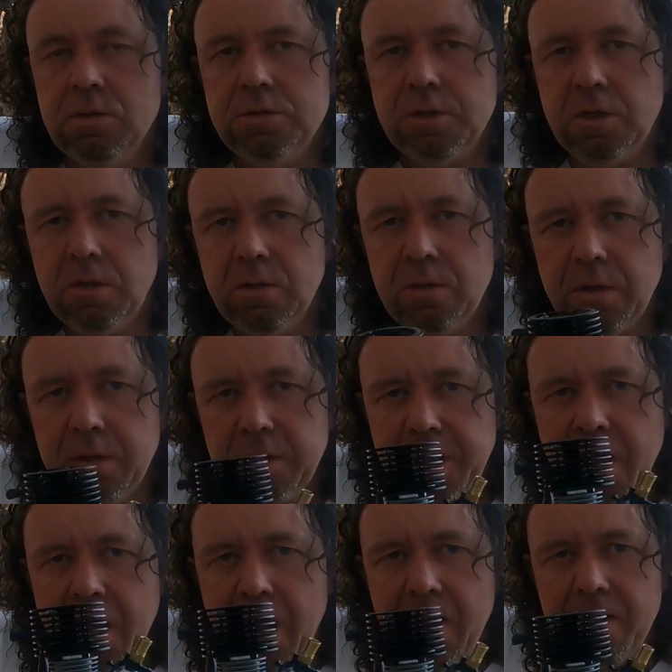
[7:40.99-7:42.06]
So,
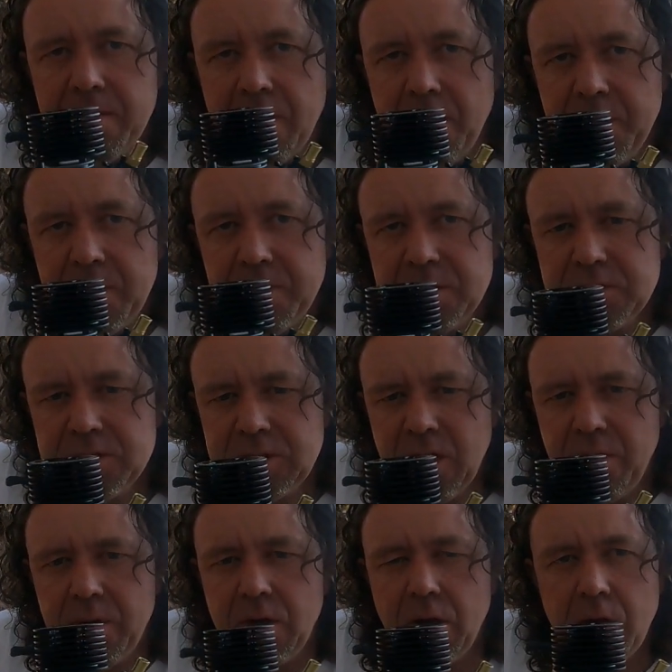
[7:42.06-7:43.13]
yeah, I mean, this is
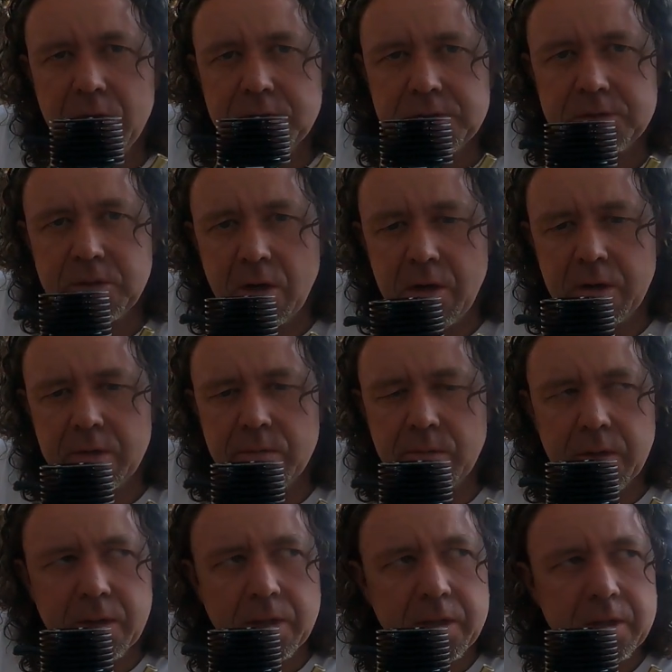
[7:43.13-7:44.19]
how it all started,
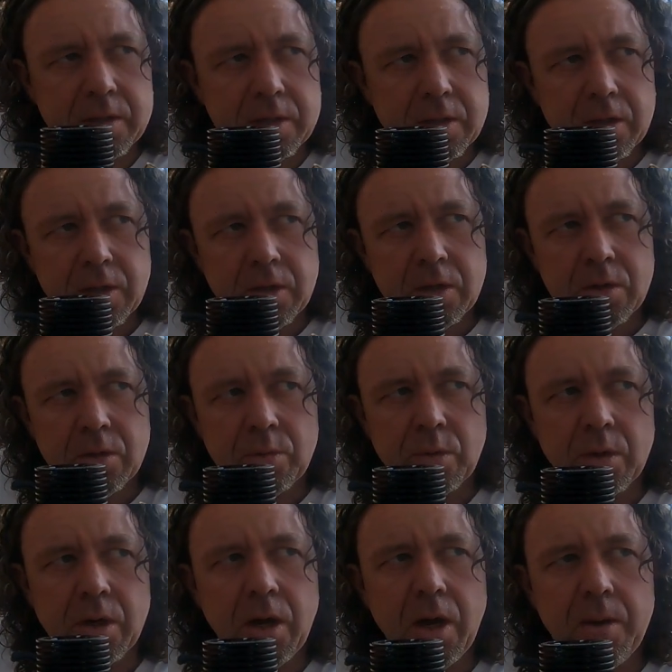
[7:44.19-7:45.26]
really
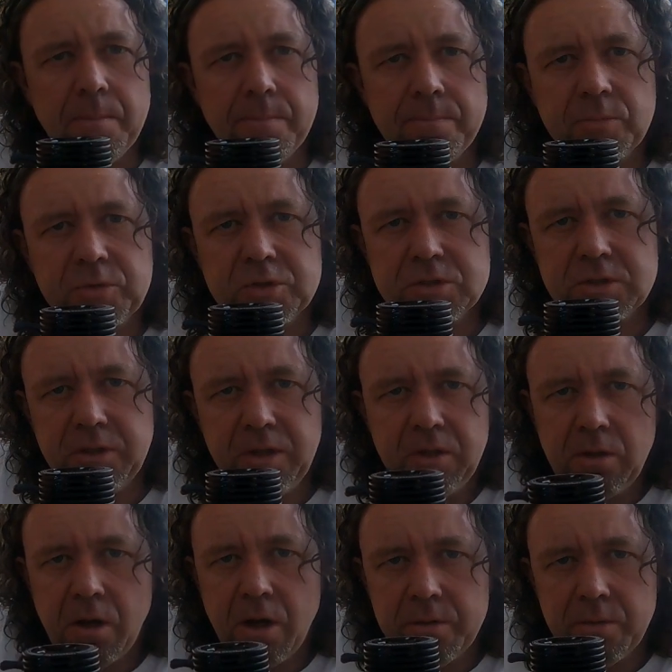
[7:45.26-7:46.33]
were um, just
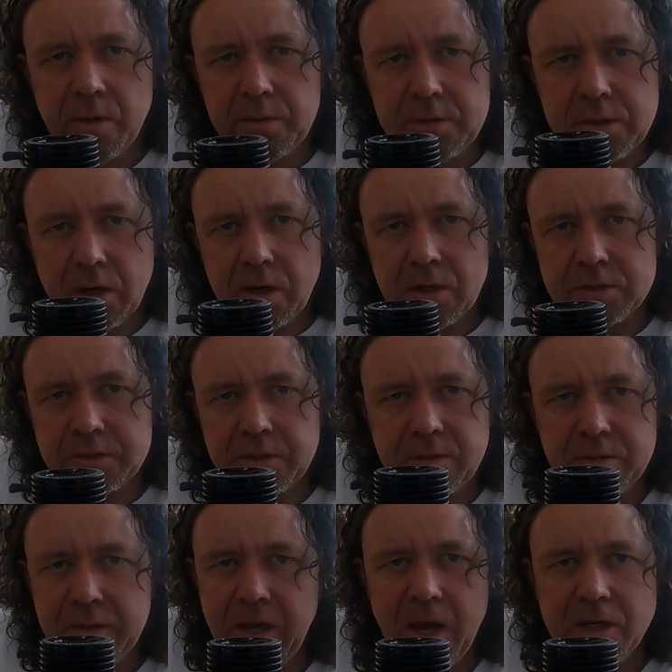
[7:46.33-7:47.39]
little on-road cars,
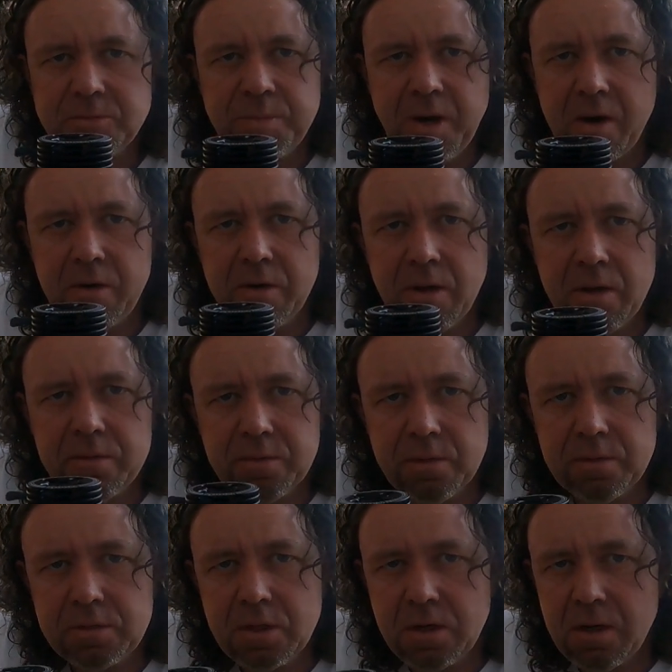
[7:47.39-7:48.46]
little gas-powered
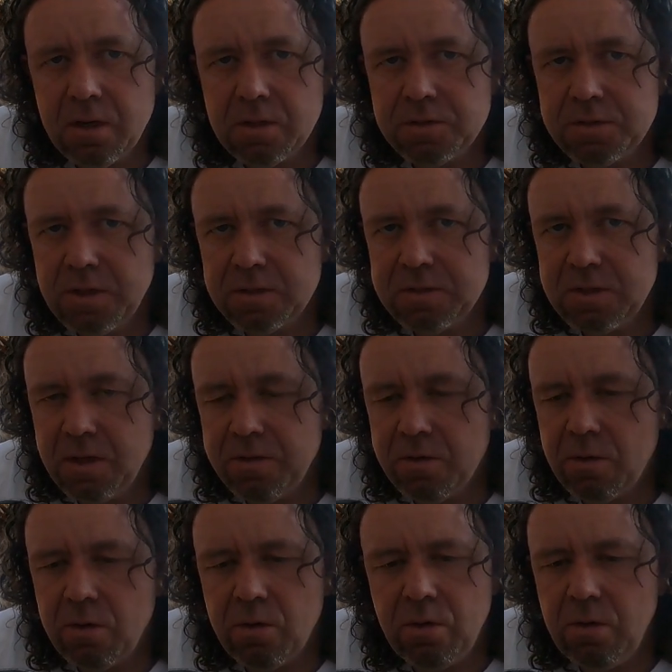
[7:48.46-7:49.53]
on-road cars. That's how the
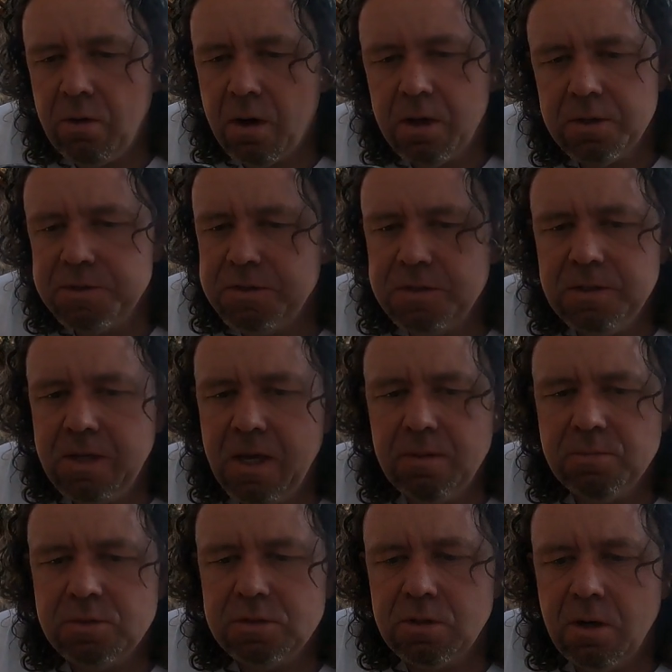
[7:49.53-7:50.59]
whole RC
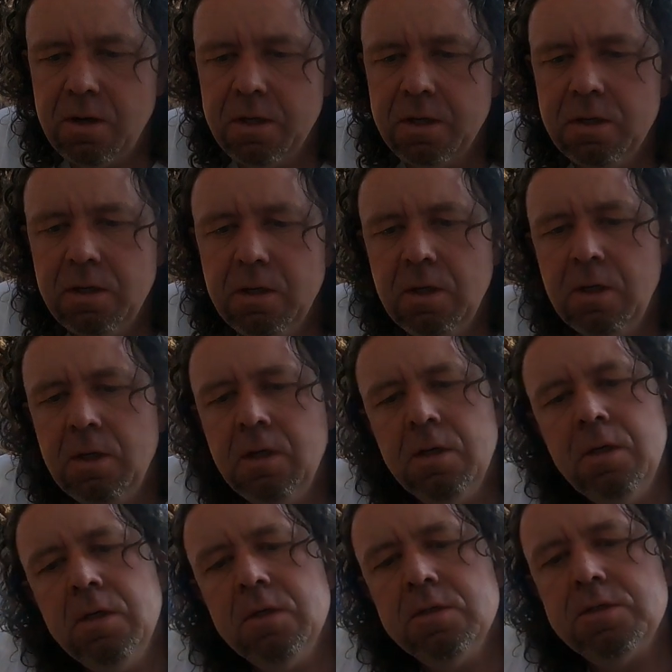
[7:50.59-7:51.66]
game started.
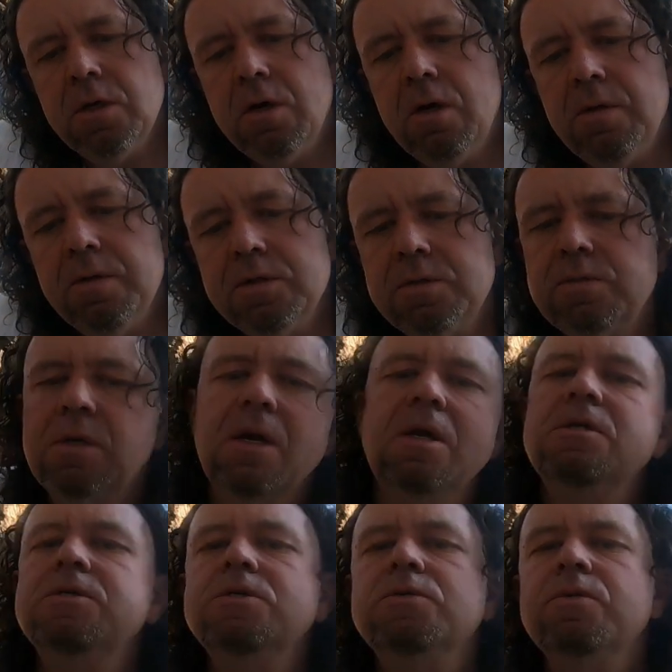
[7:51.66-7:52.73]
So this
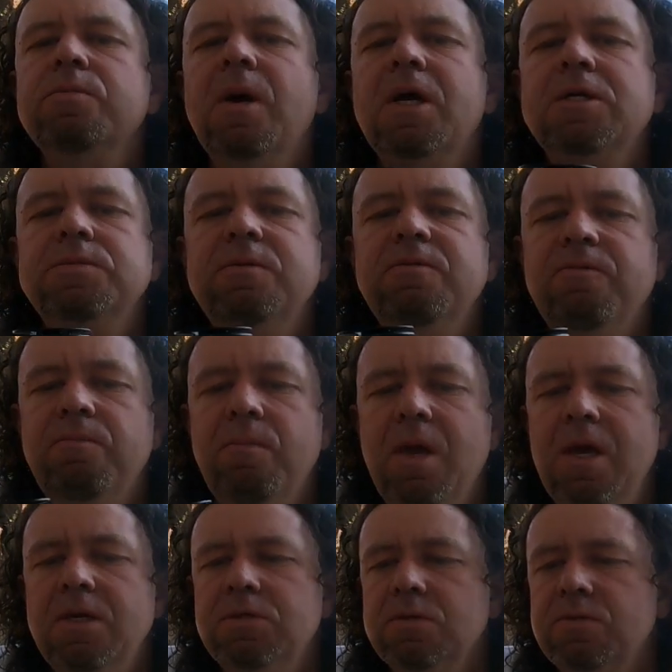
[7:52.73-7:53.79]
kind of just reminds me of a
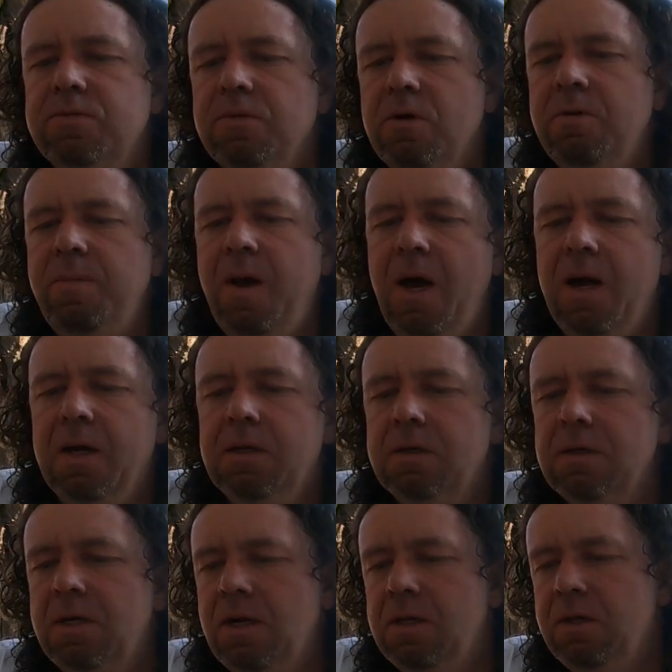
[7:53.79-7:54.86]
major throwback,
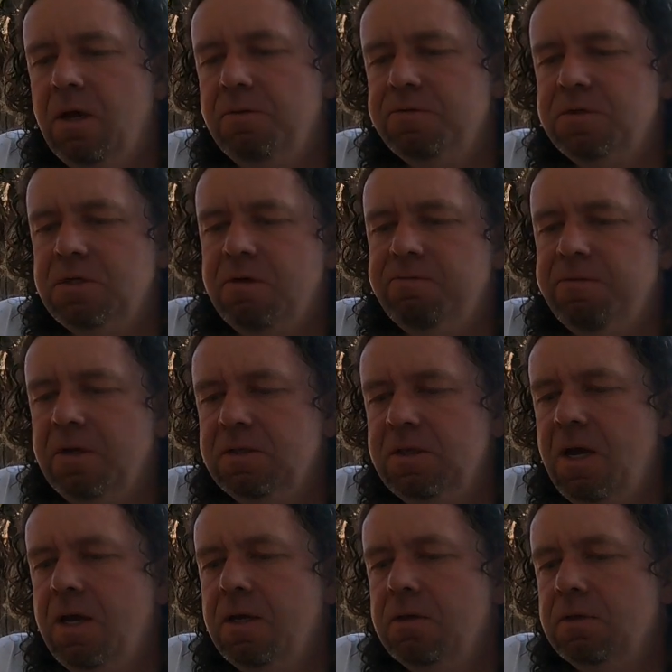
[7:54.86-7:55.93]
and I love stuff like
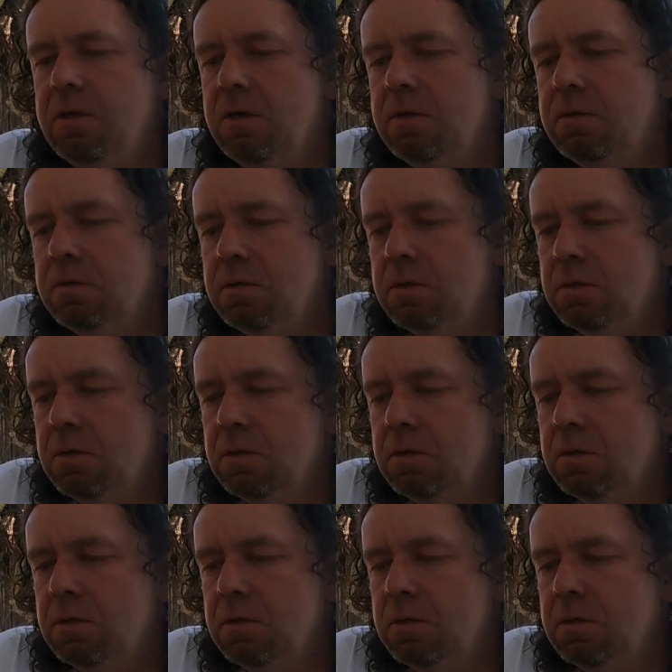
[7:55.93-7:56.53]
that, you know.